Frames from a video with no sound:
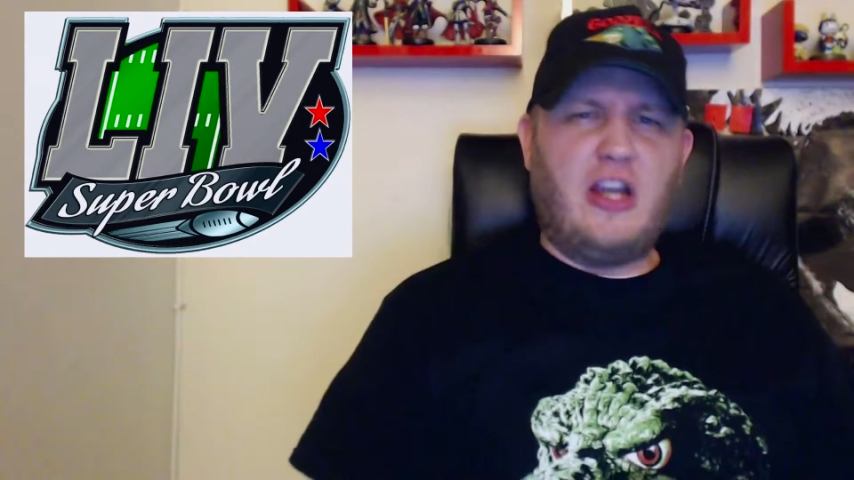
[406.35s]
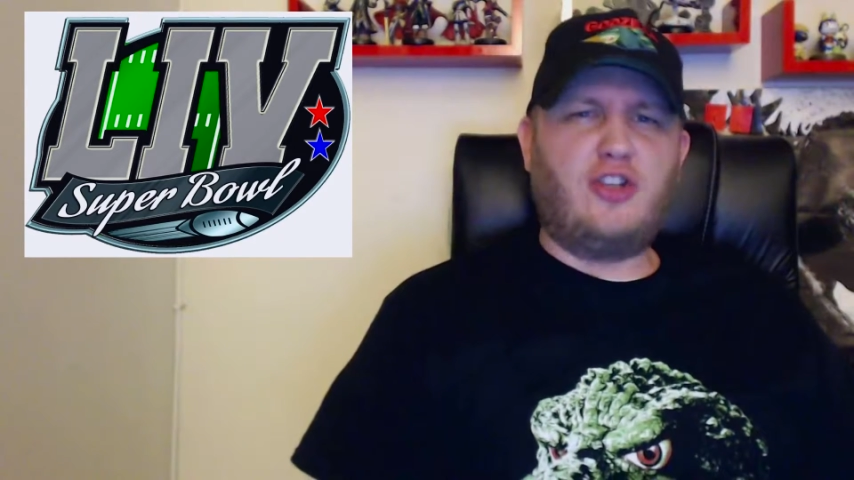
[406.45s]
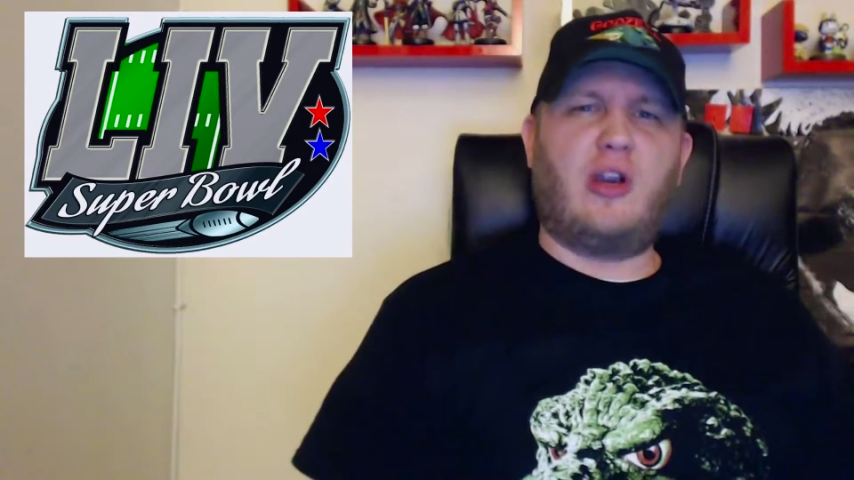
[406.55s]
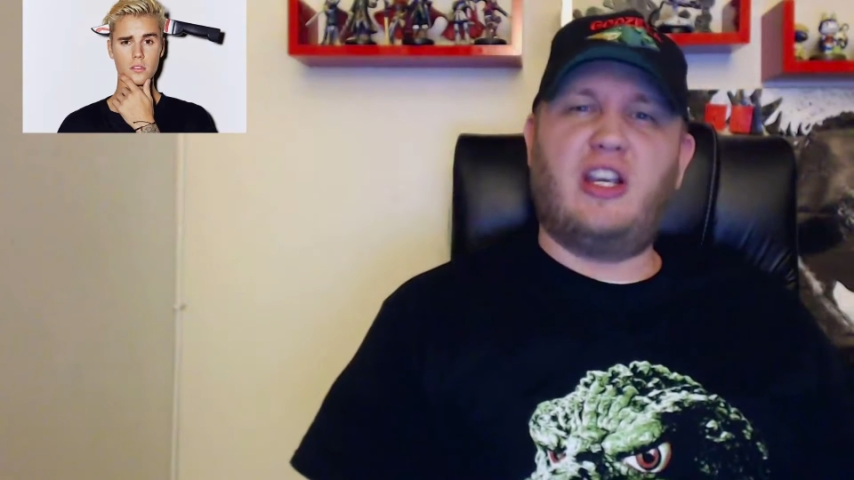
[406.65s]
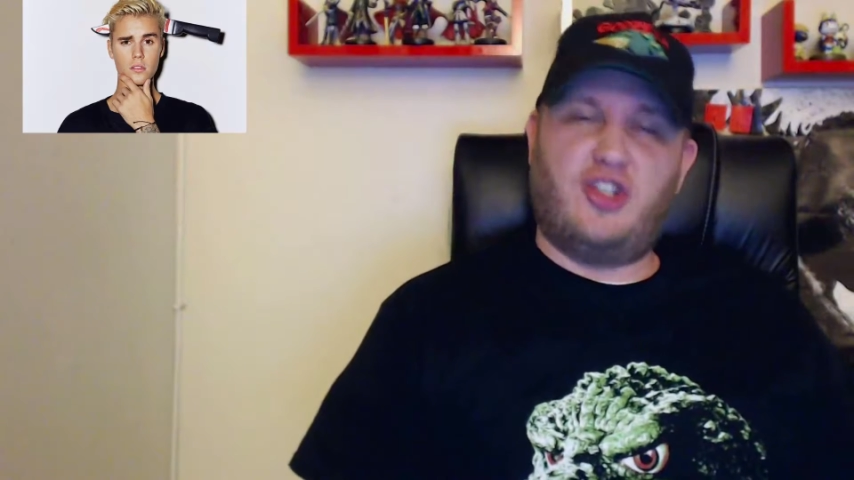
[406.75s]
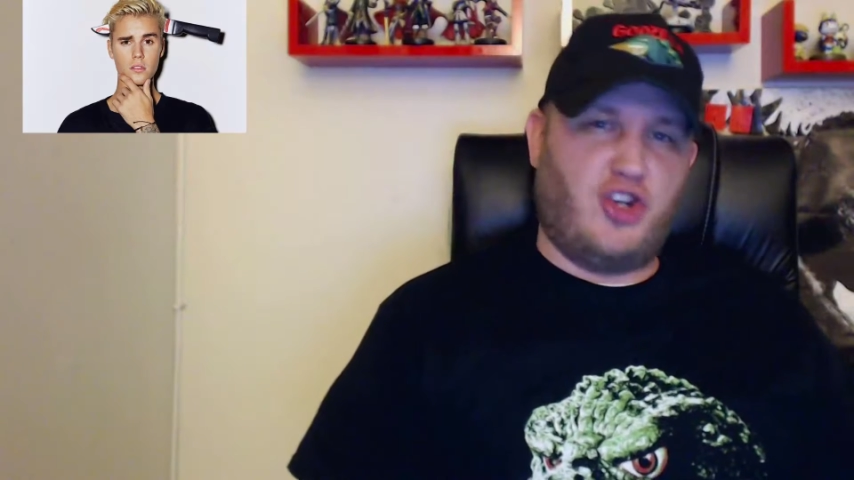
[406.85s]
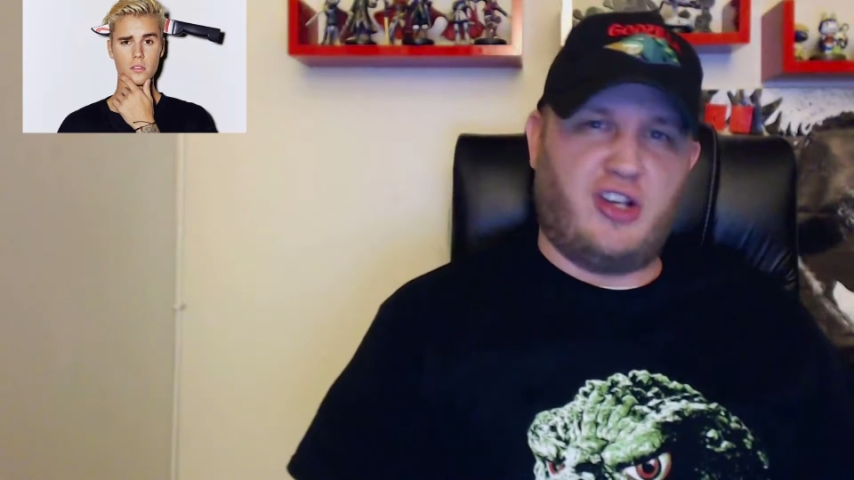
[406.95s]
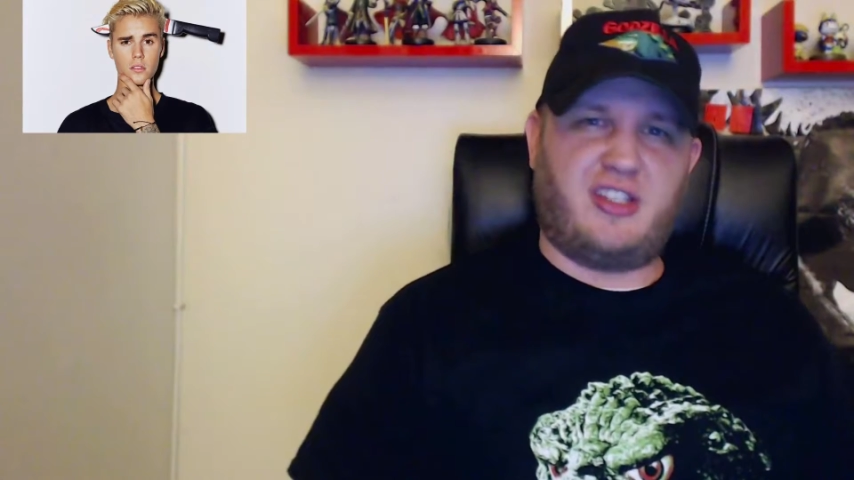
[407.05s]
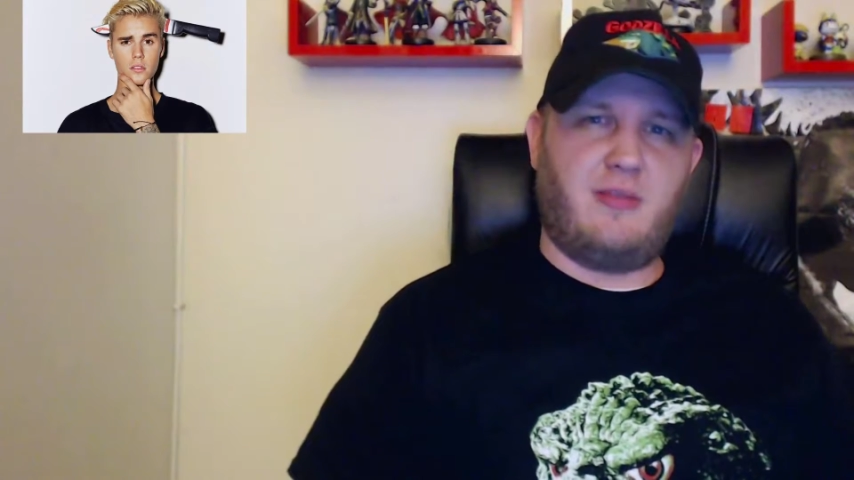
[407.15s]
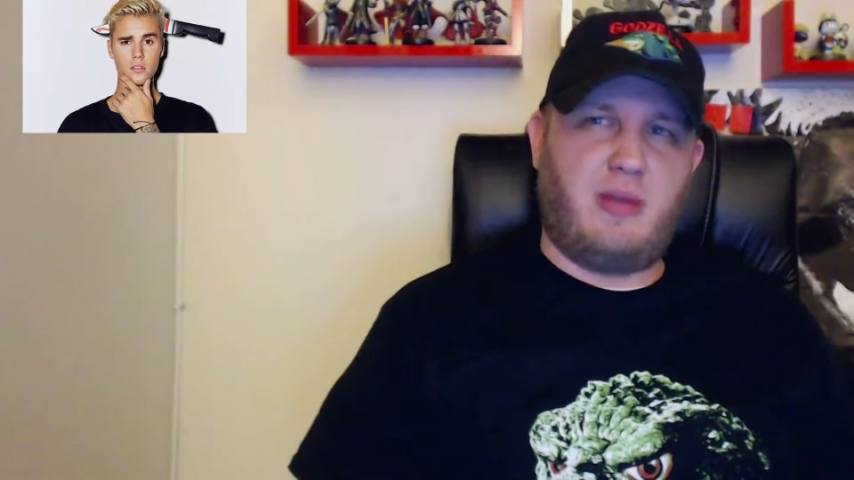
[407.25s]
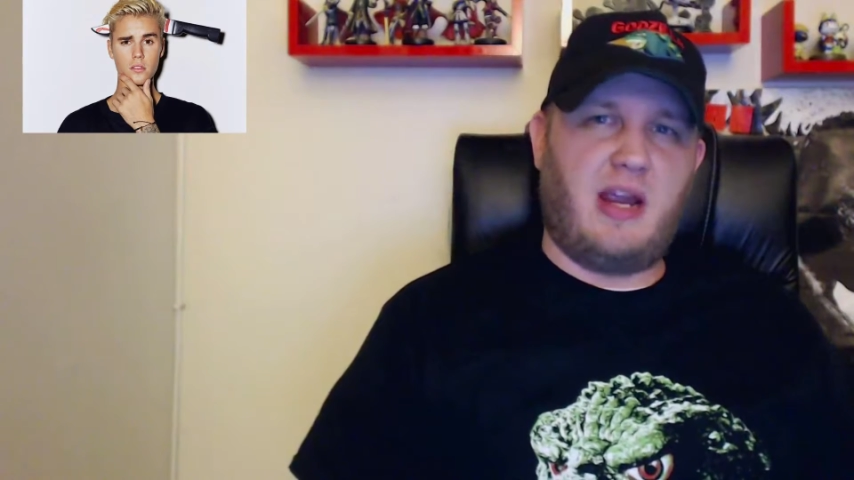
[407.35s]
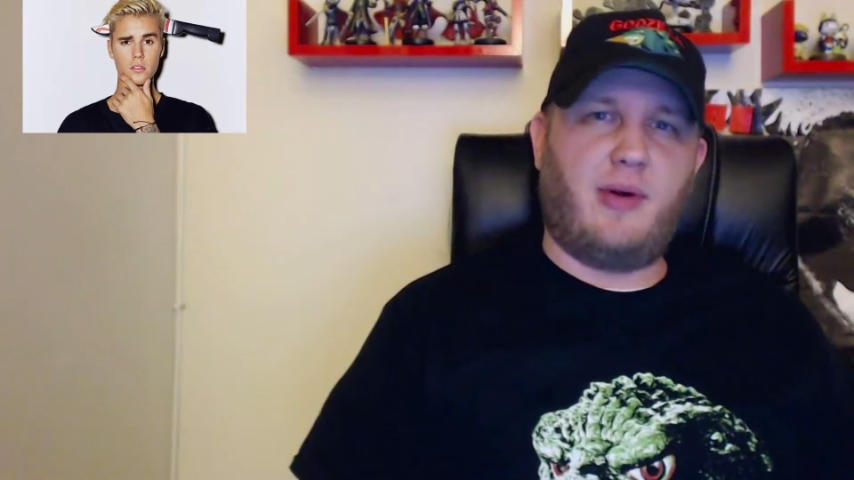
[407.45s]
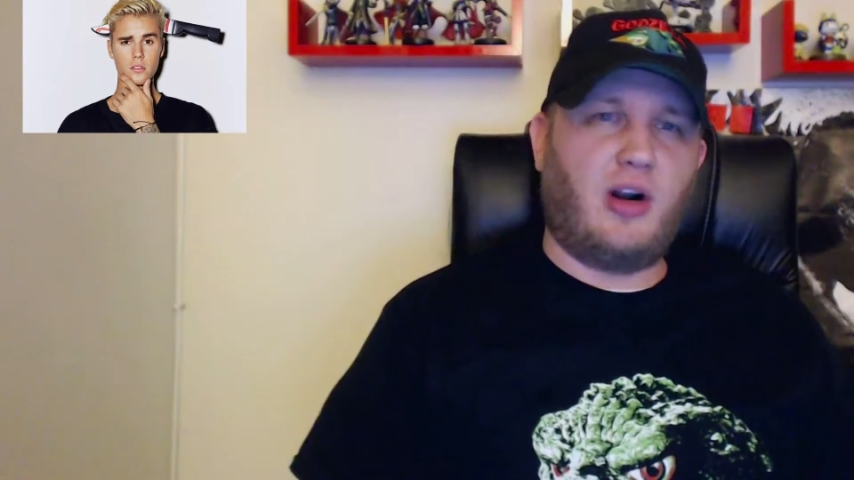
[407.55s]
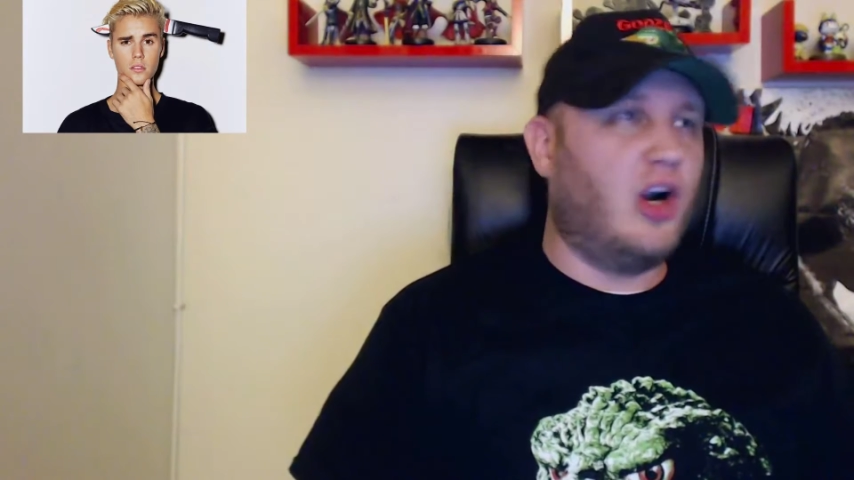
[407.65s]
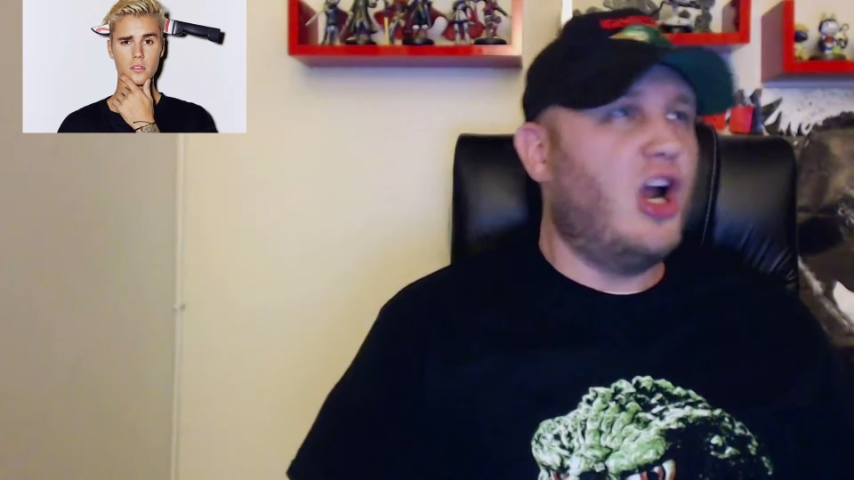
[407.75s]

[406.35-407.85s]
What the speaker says: featuring Justin Bieber,